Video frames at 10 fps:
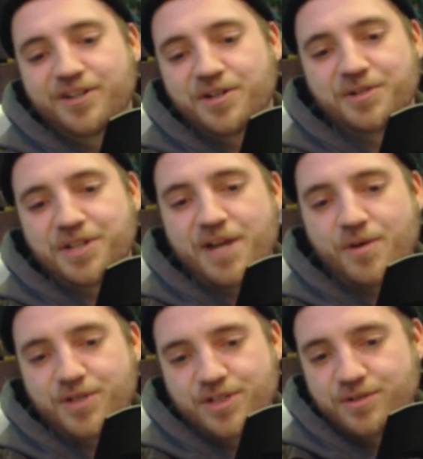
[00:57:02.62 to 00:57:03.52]
I've
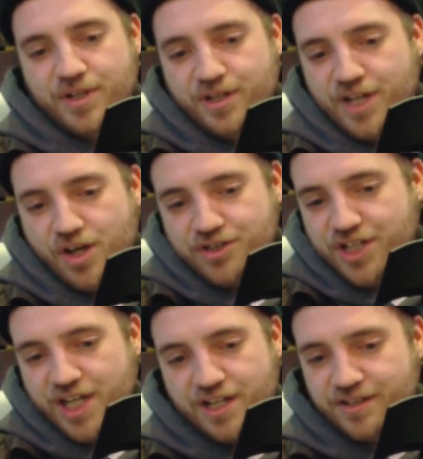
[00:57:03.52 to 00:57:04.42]
always all
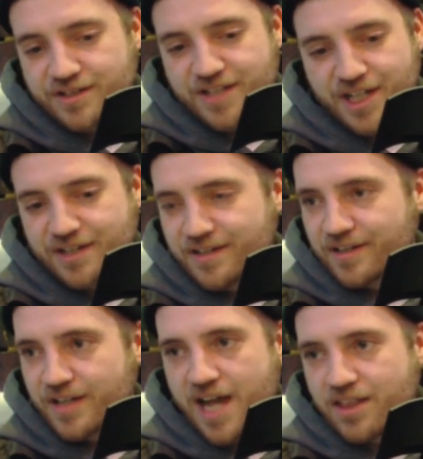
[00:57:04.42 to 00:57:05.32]
skating is like
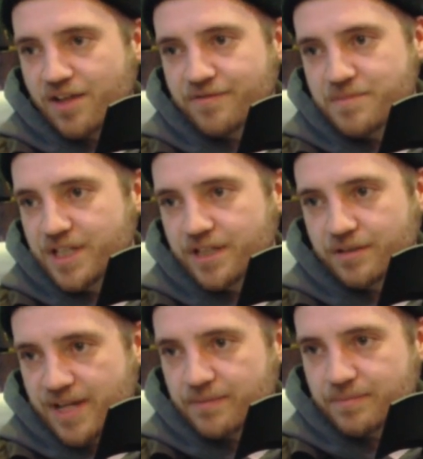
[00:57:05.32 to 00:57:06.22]
I love
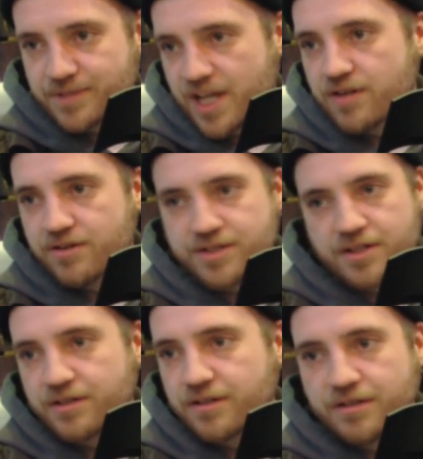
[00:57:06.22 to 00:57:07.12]
meeting skaters
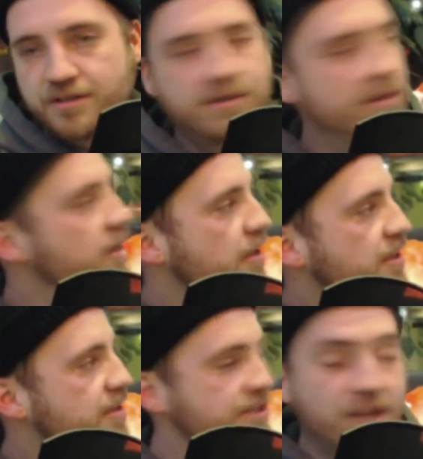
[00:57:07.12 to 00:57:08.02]
that are
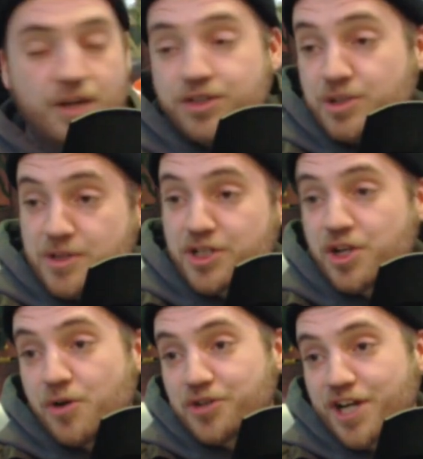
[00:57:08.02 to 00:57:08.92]
still out there,
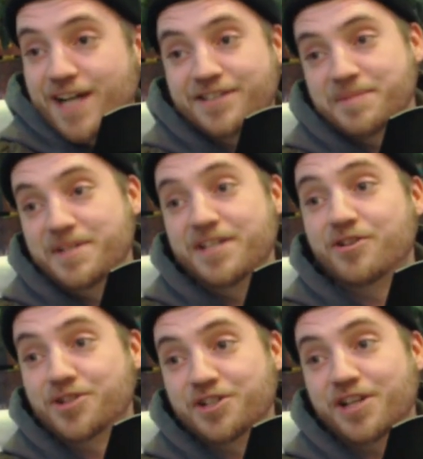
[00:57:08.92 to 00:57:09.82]
especially older guys like me
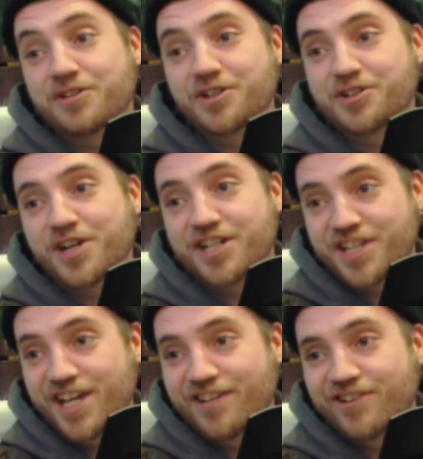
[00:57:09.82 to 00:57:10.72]
that are still out there trying to
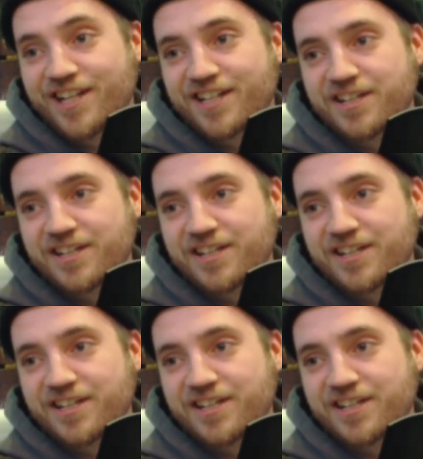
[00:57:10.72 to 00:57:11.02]
skate, right?